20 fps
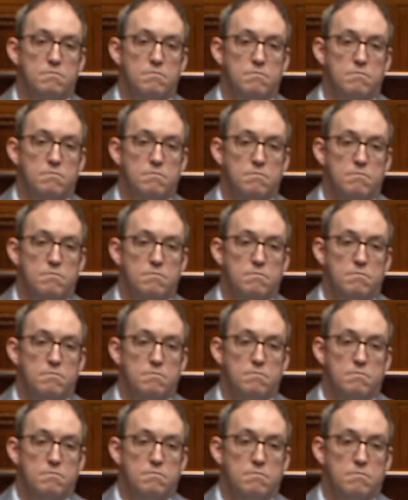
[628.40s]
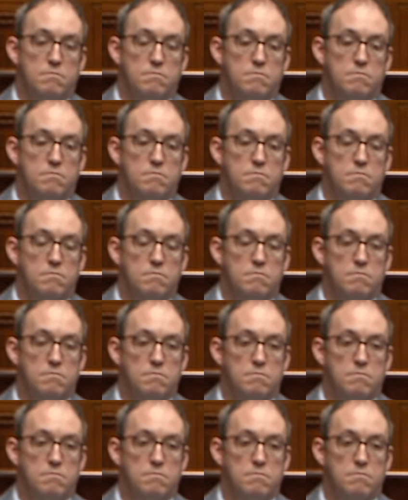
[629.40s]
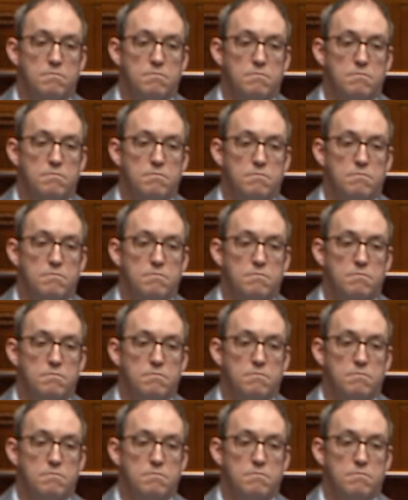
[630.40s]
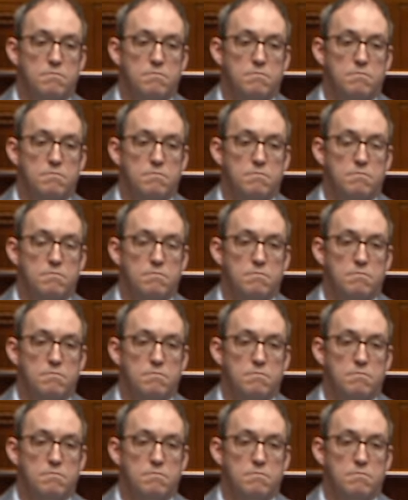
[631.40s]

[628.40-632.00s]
(silent)